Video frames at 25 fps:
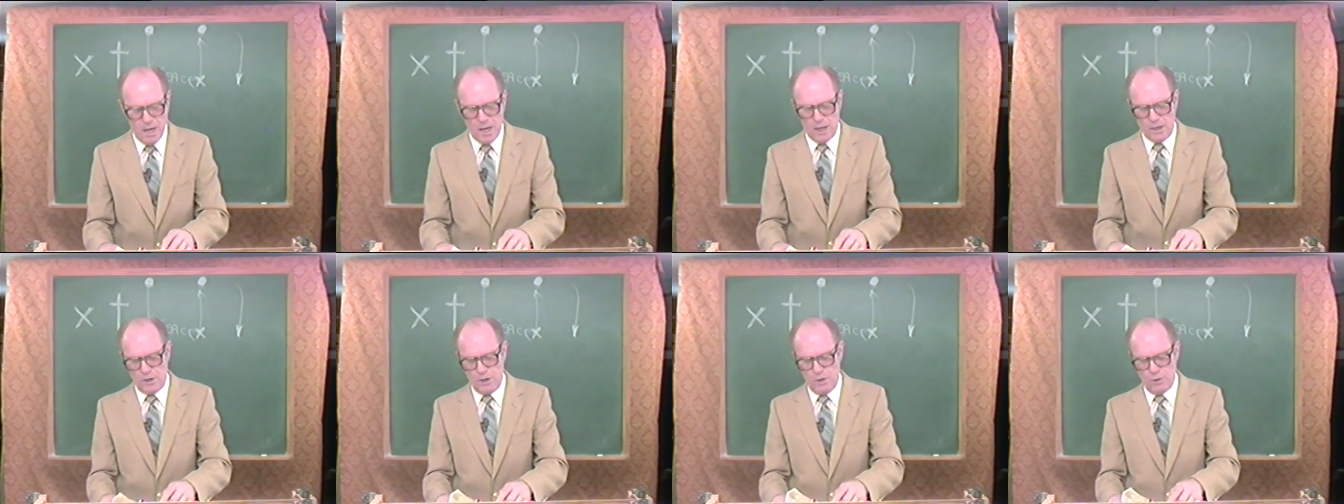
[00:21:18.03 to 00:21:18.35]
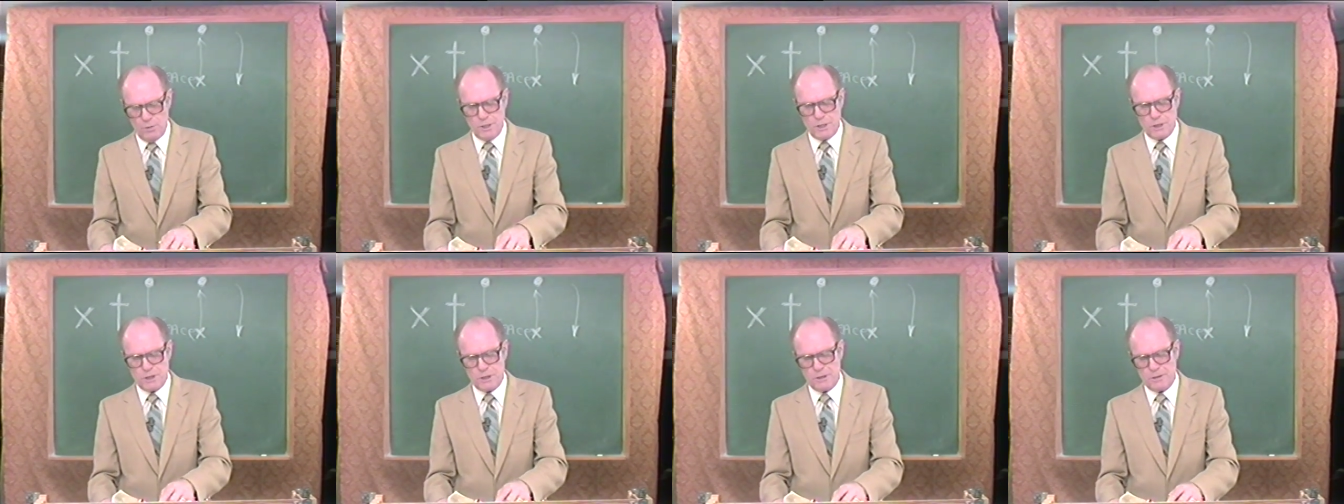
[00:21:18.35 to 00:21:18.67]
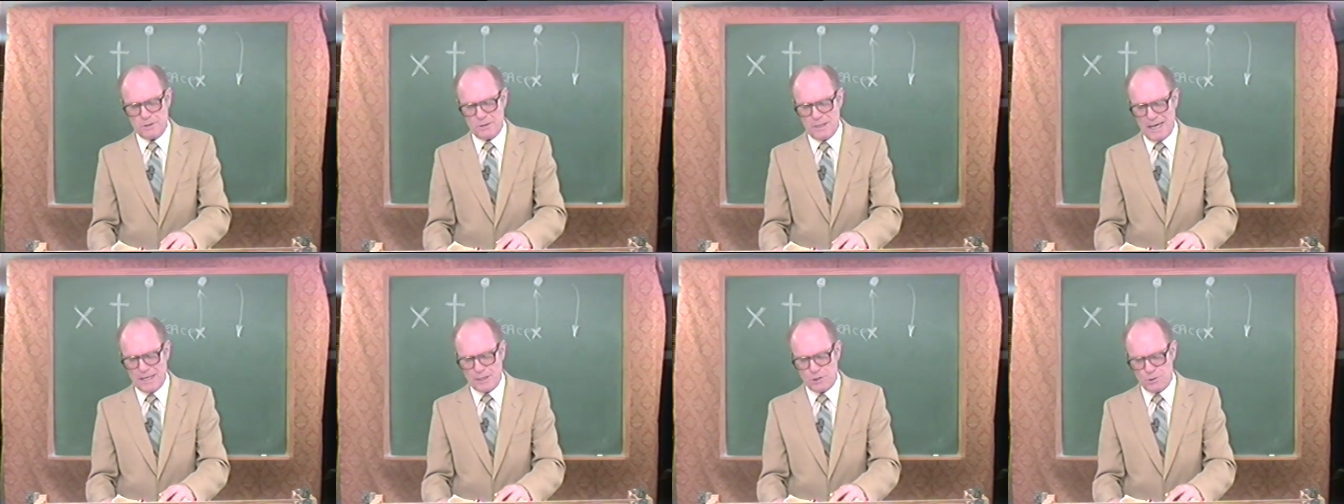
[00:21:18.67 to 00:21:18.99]
Notice
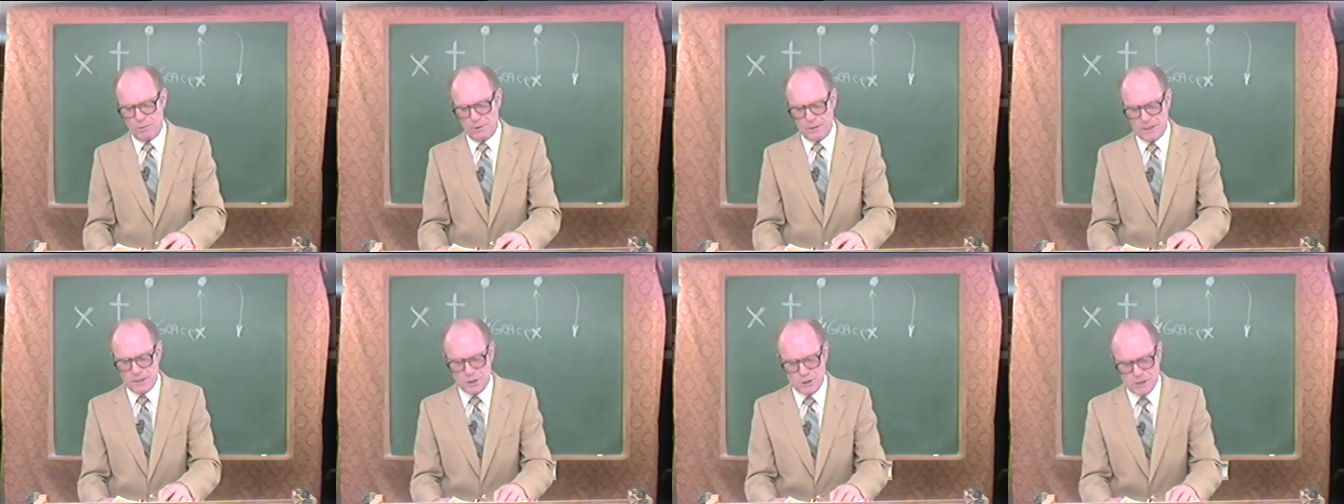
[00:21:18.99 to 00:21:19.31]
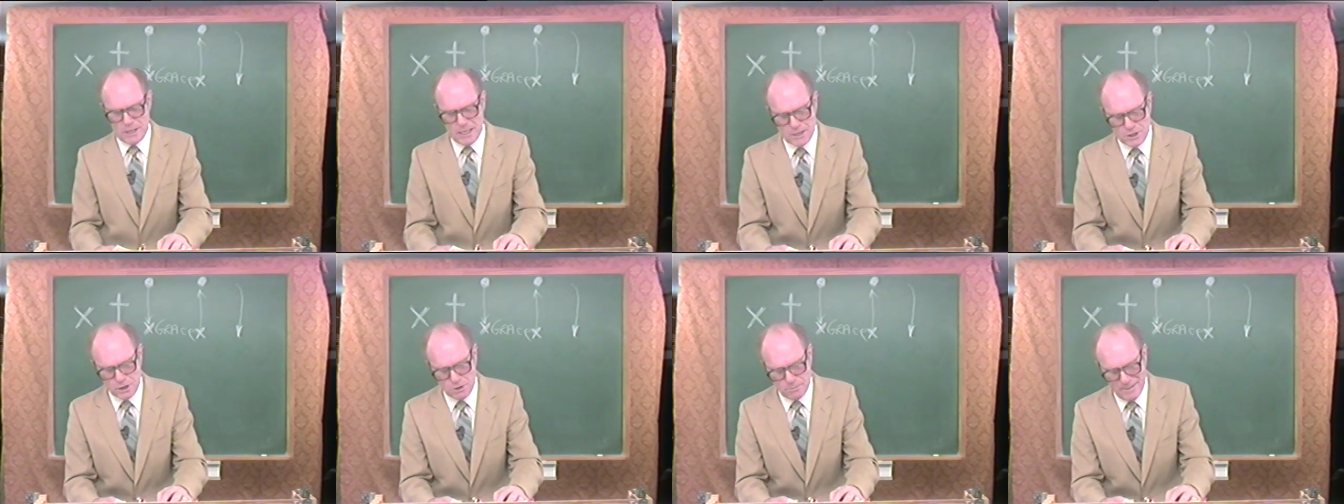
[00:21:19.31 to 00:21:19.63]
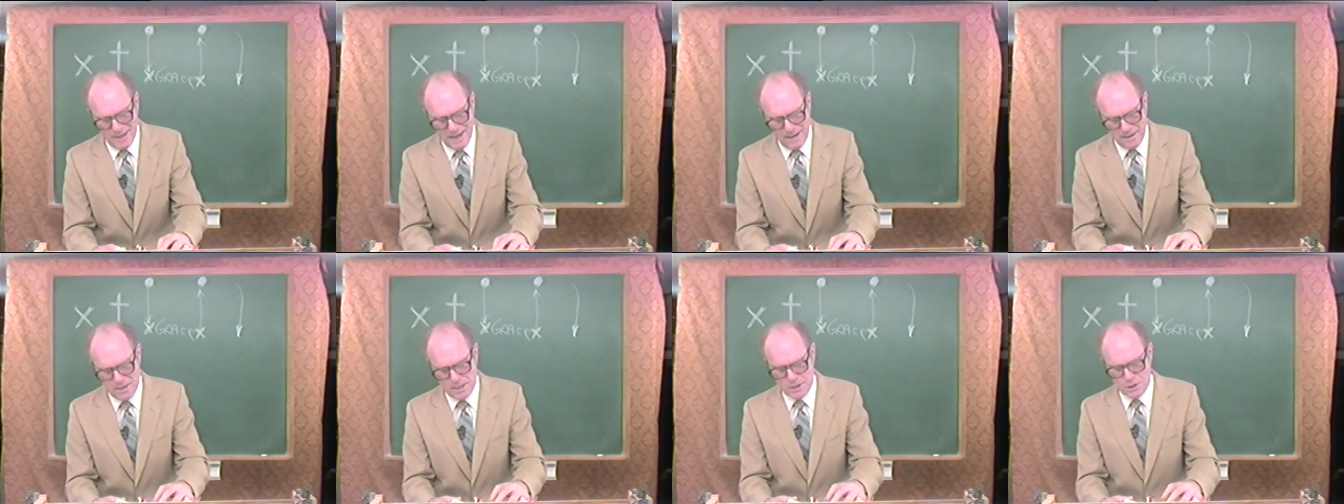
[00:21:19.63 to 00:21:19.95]
that that's what He says
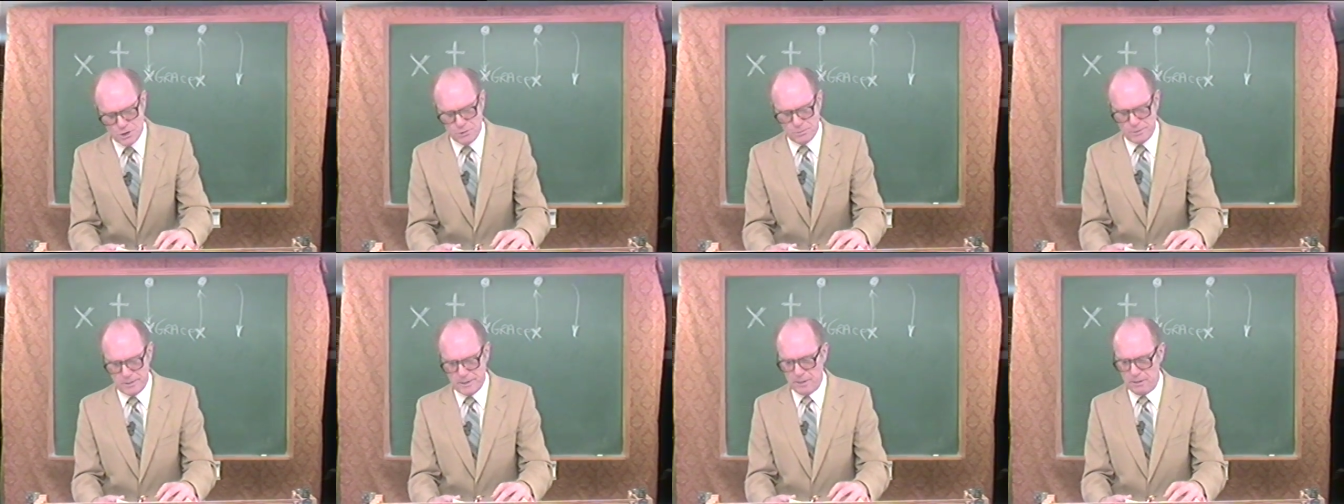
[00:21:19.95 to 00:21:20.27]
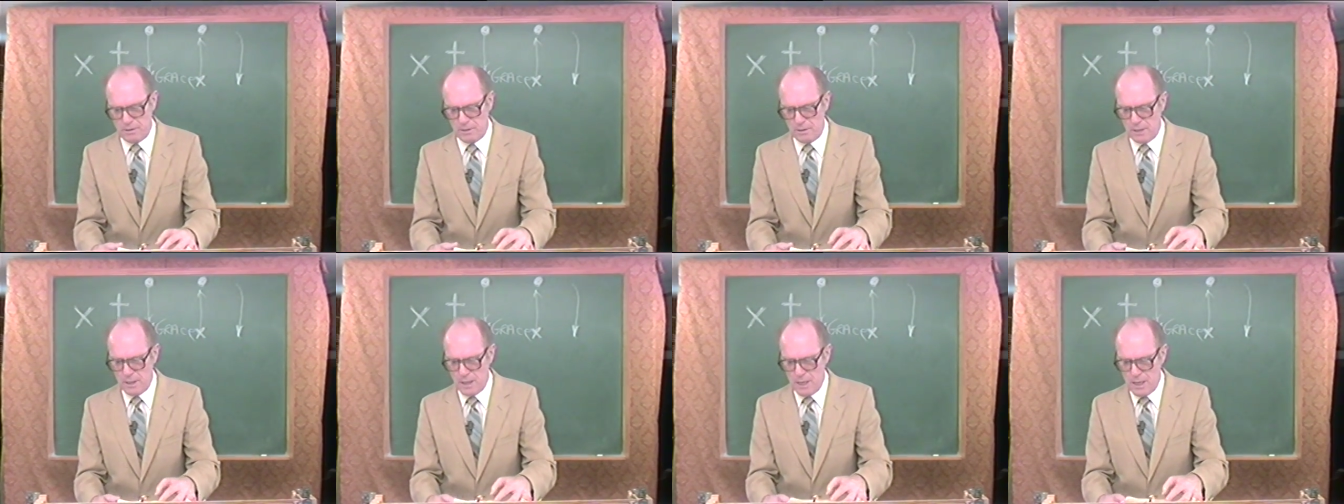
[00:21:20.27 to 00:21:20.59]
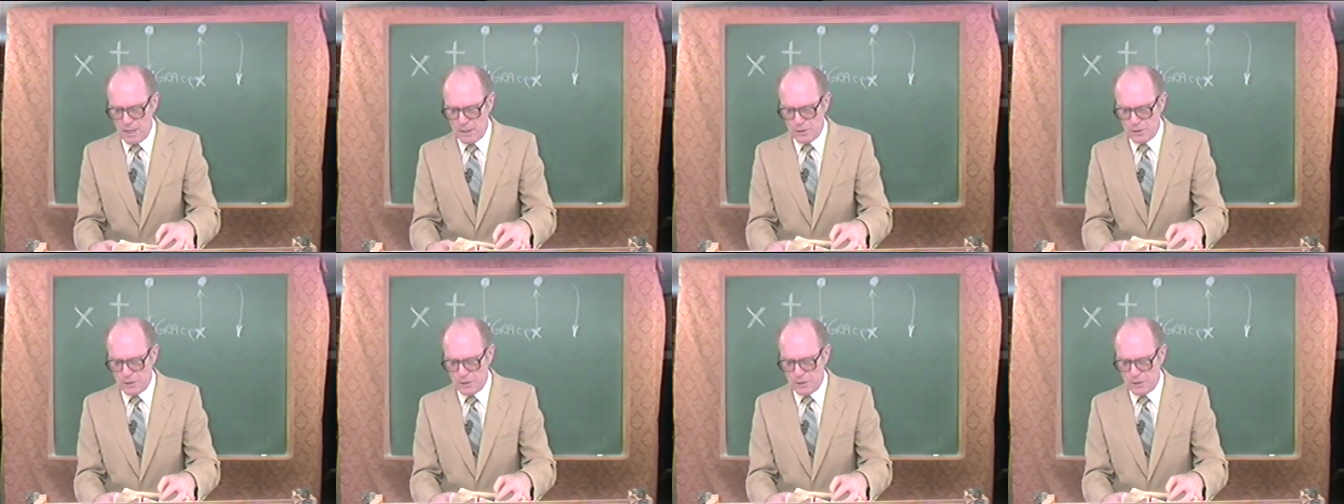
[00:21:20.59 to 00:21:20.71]
about Israel.